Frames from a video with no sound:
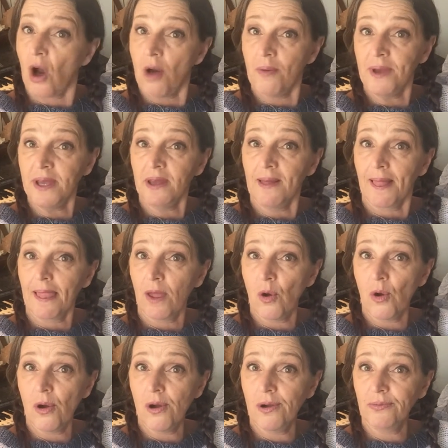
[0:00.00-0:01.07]
call me
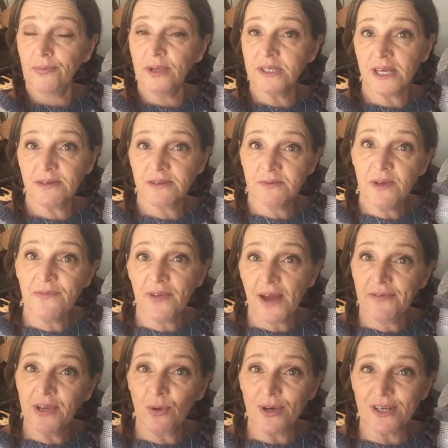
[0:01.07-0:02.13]
or reach out to me if you have any